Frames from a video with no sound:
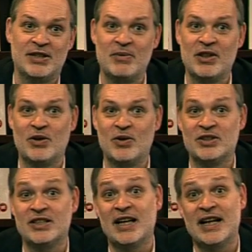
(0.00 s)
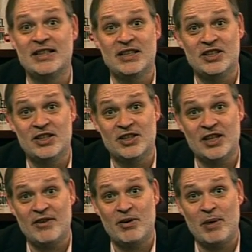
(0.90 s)
of some of the courses I teach in the
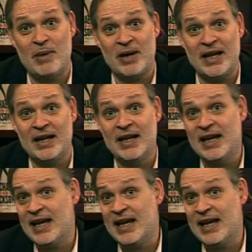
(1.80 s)
Czech Republic,